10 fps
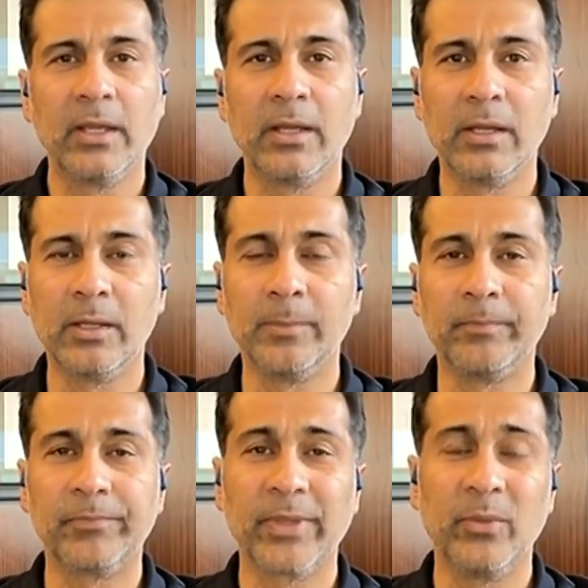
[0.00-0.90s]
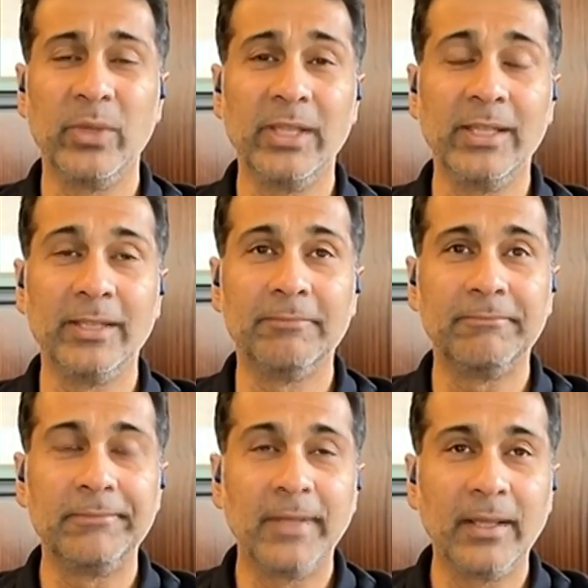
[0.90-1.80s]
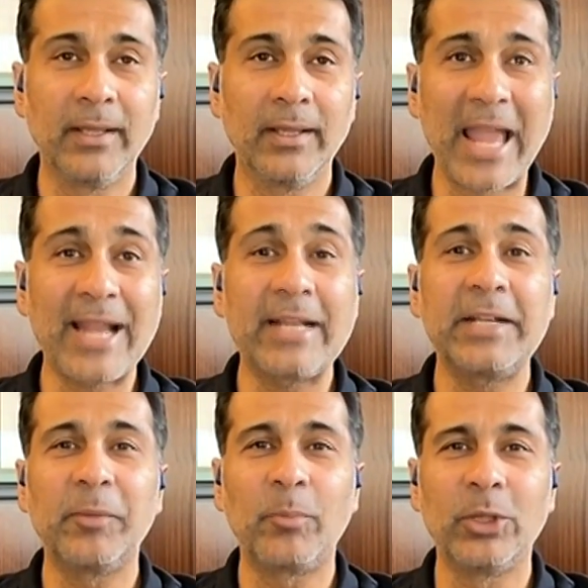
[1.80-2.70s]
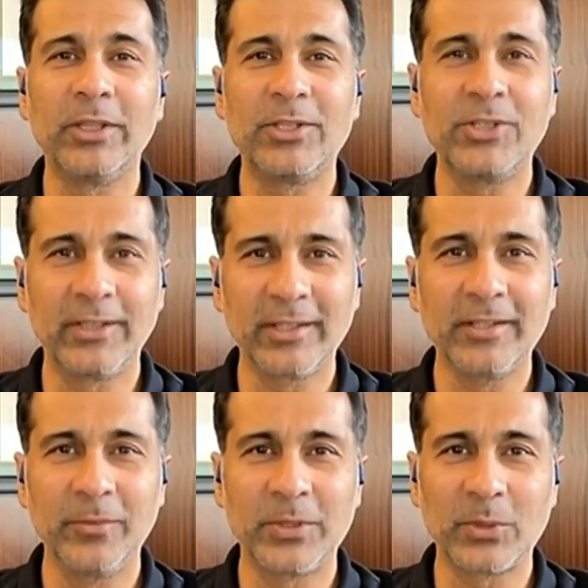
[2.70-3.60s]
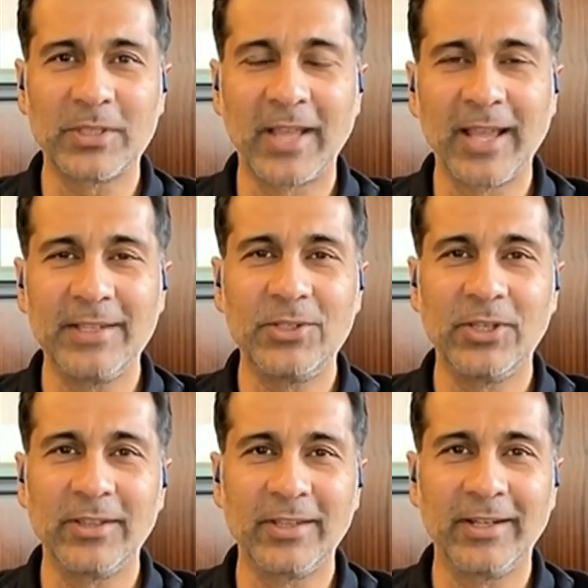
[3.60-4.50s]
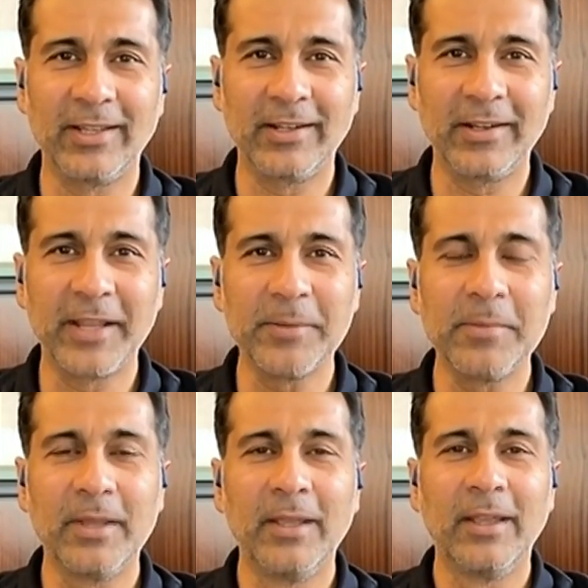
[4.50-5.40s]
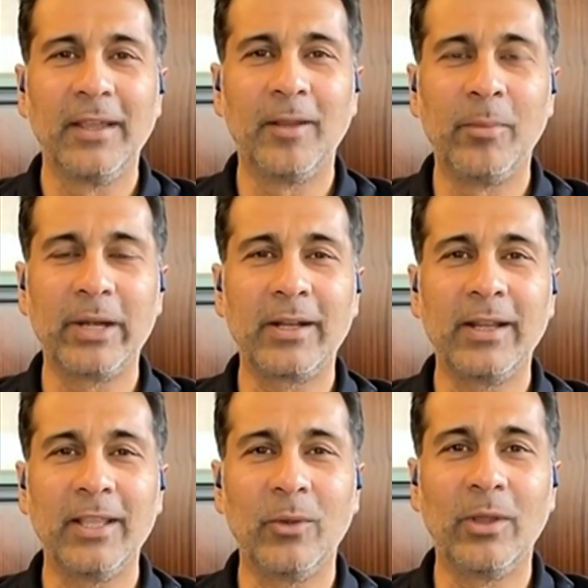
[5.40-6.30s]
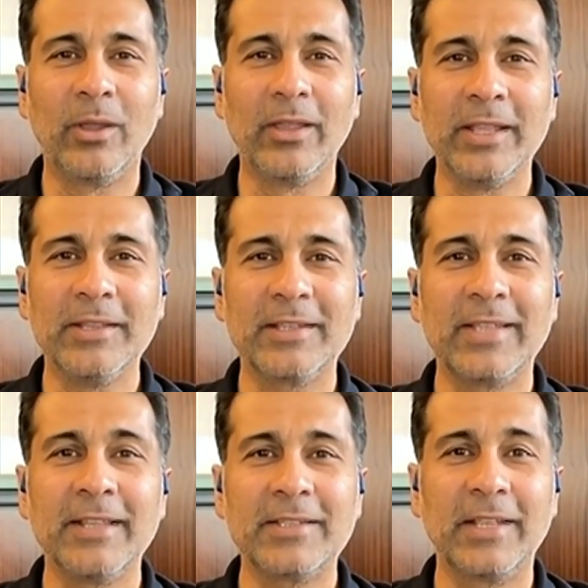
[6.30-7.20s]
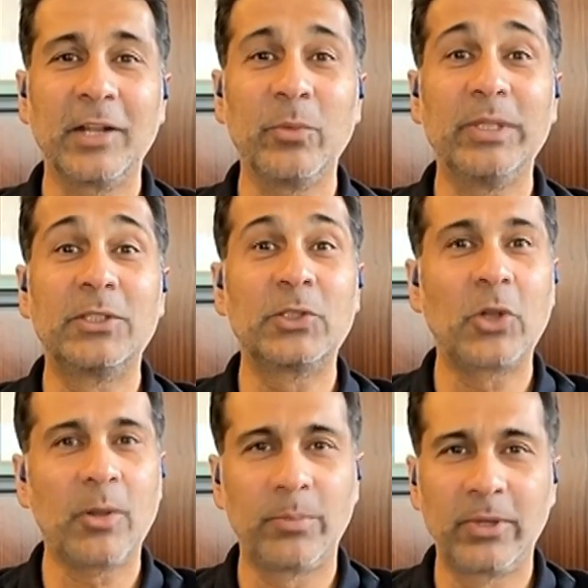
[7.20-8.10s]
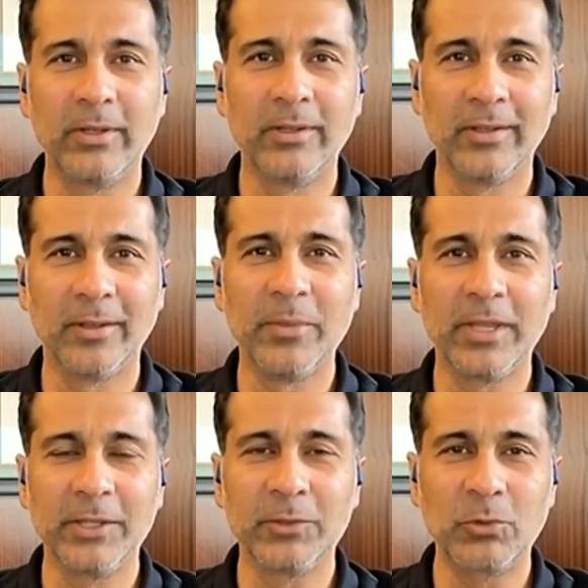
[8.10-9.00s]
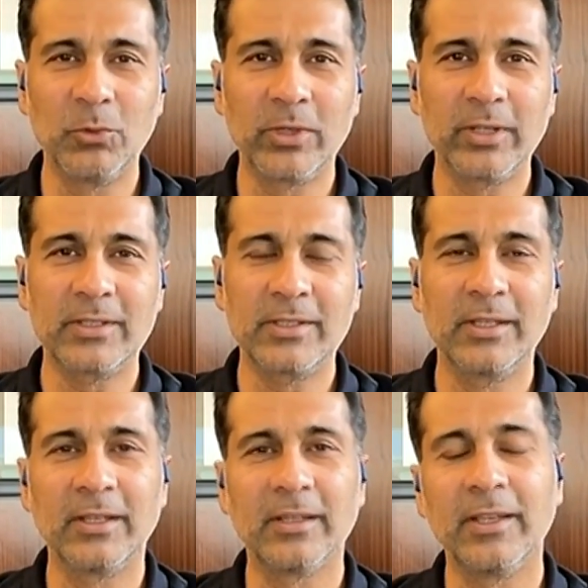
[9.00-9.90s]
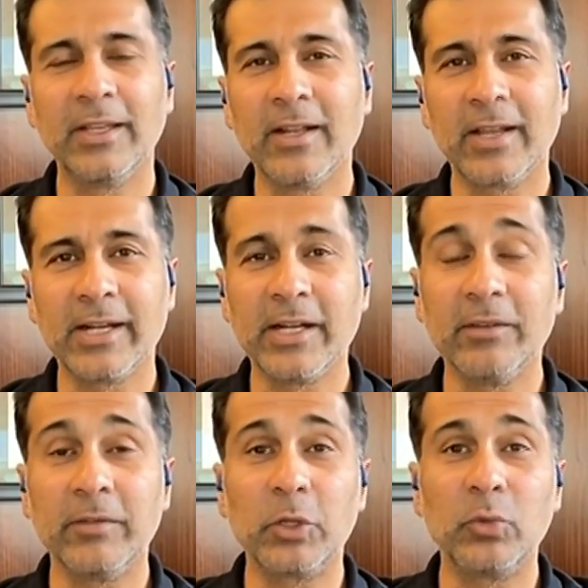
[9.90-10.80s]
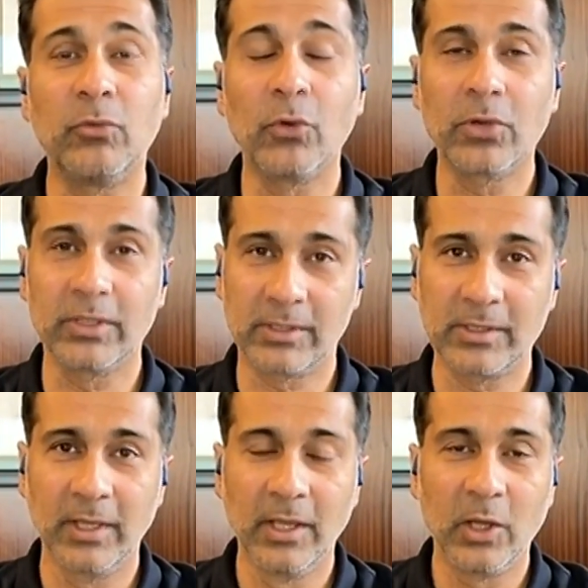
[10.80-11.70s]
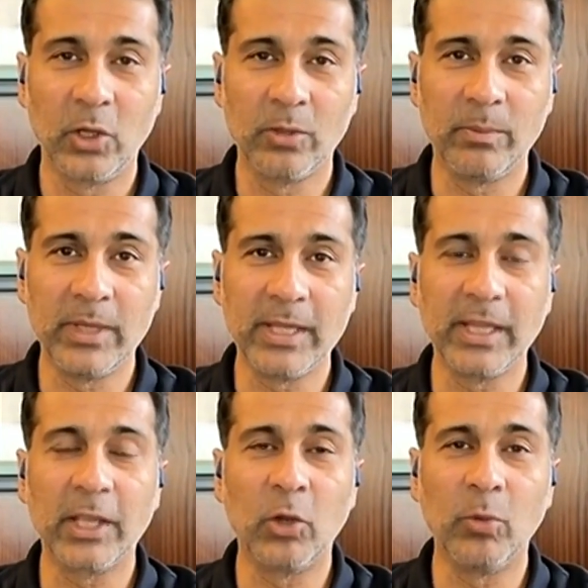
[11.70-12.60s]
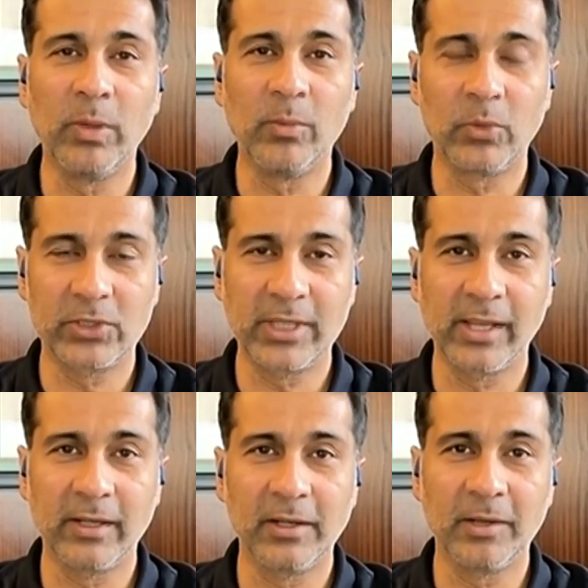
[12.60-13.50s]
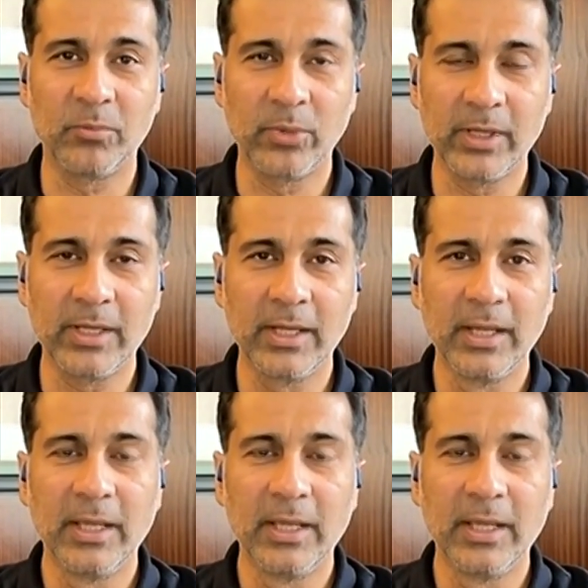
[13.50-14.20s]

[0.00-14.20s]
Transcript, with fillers: Um, we uh, acted upon the Chetak, which was the ICE Chetak at that time, uh, but uh, in the sense that we stopped uh, making scooters in our endeavor to focus on being a global motorcycle company.